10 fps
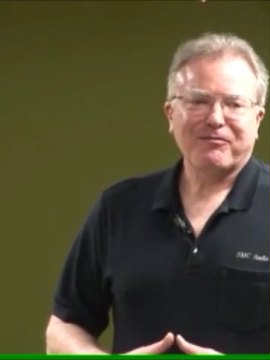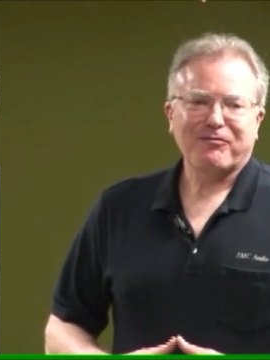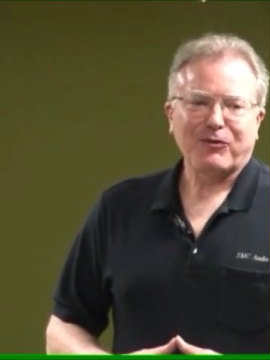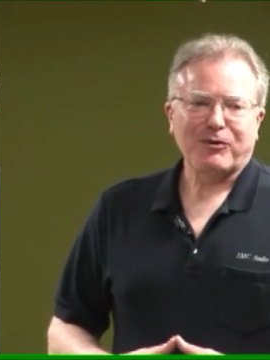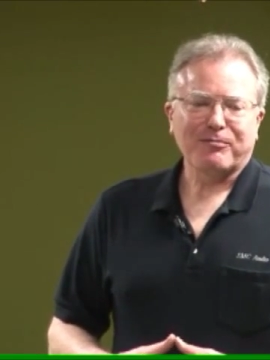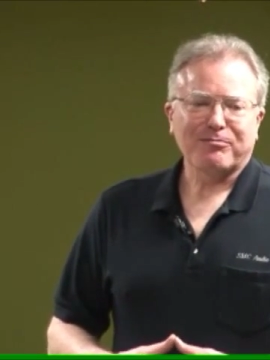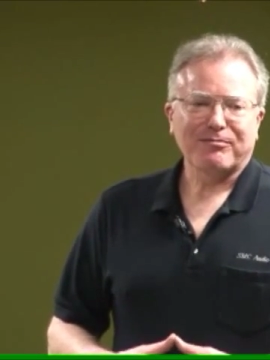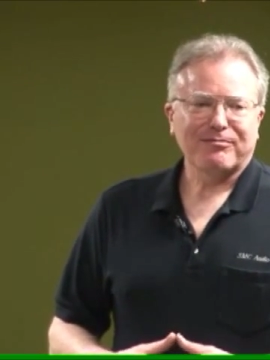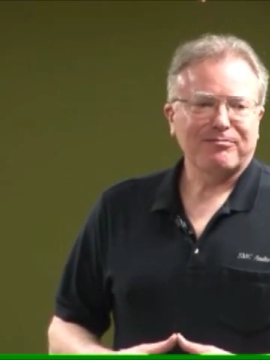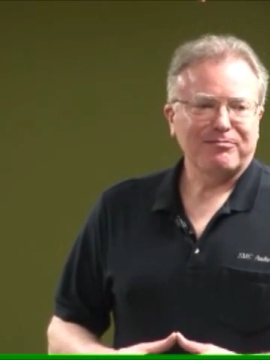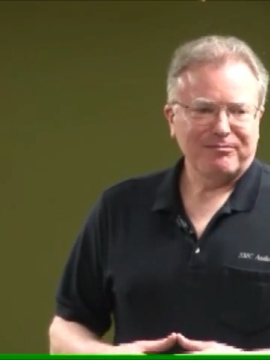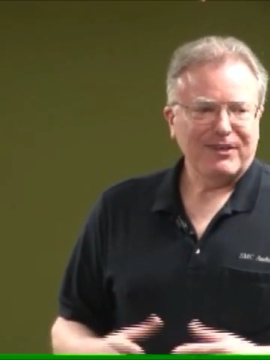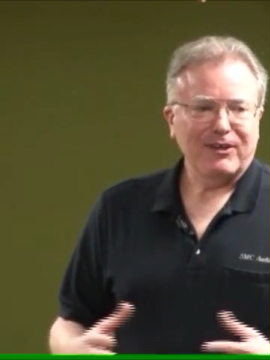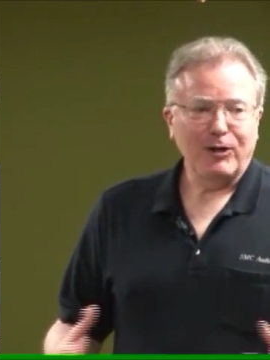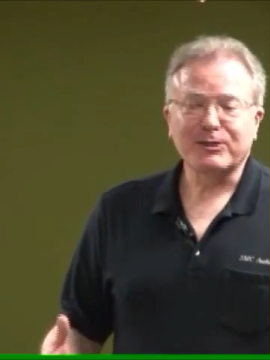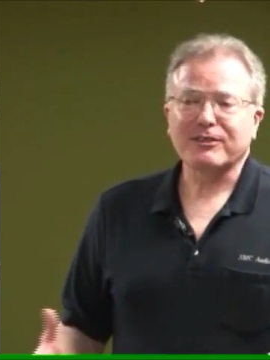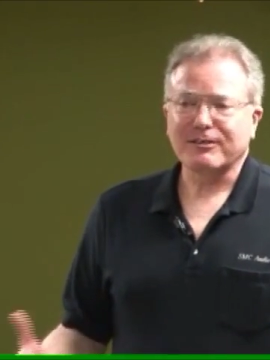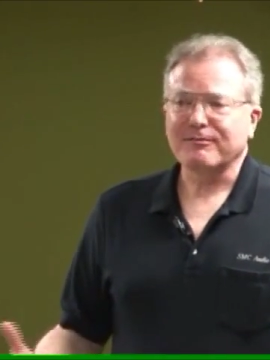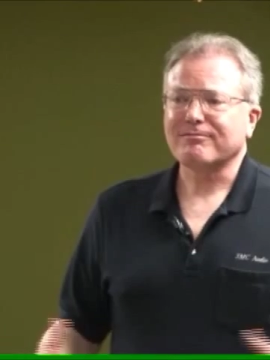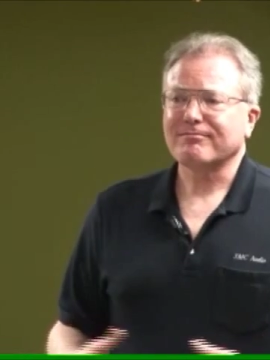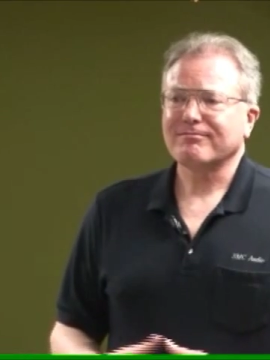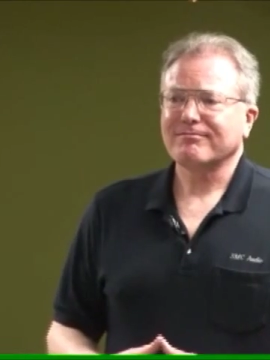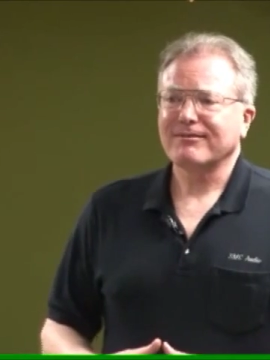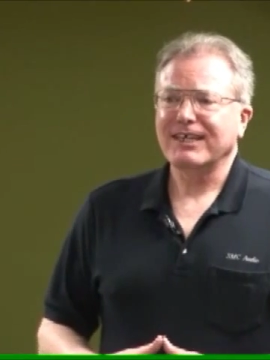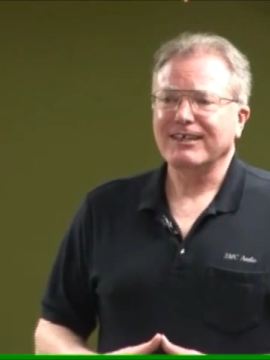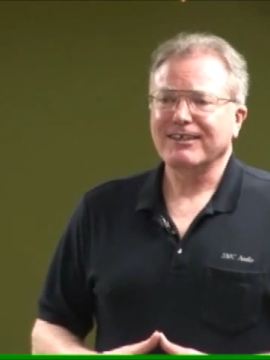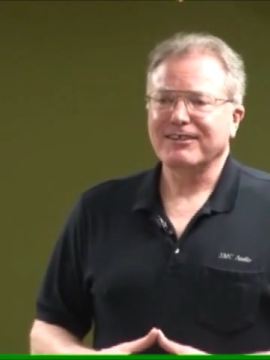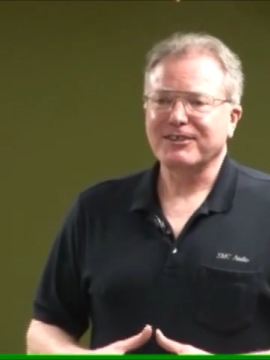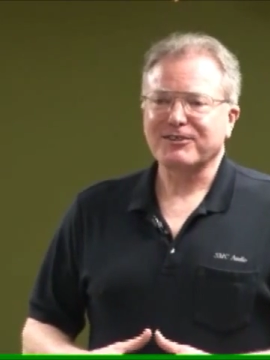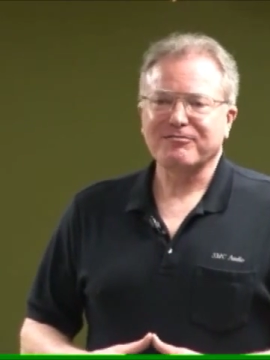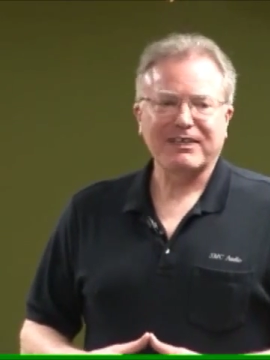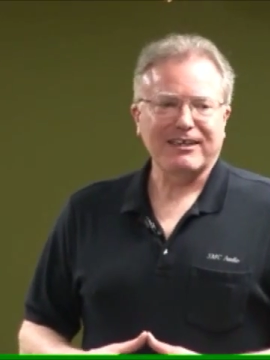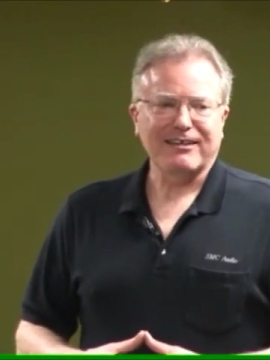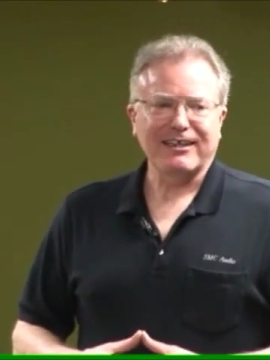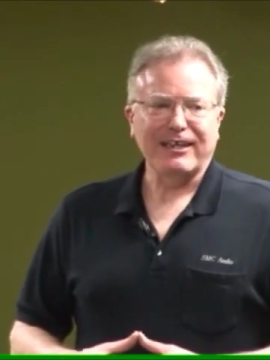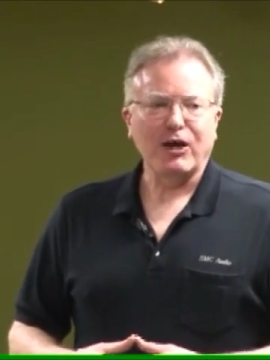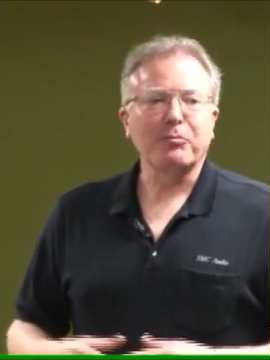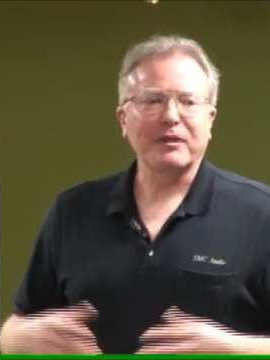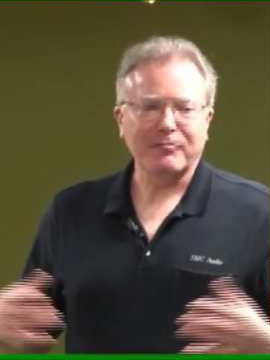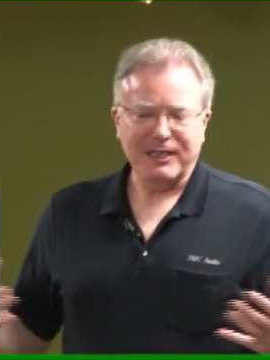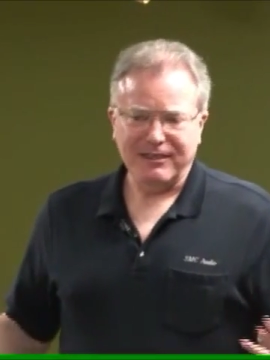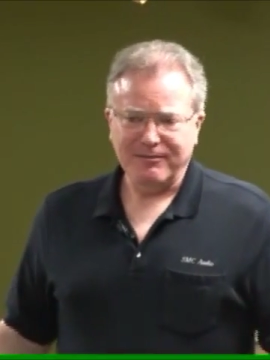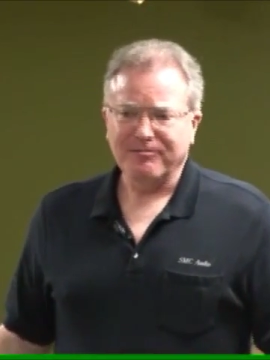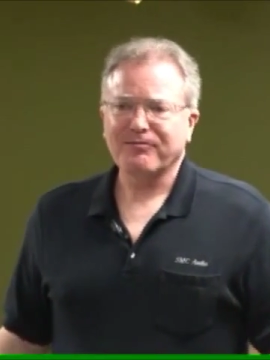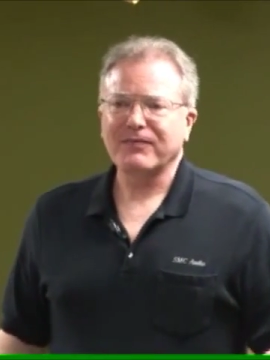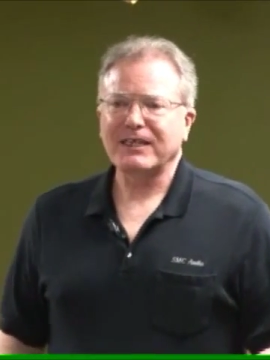for hosting this event and helping me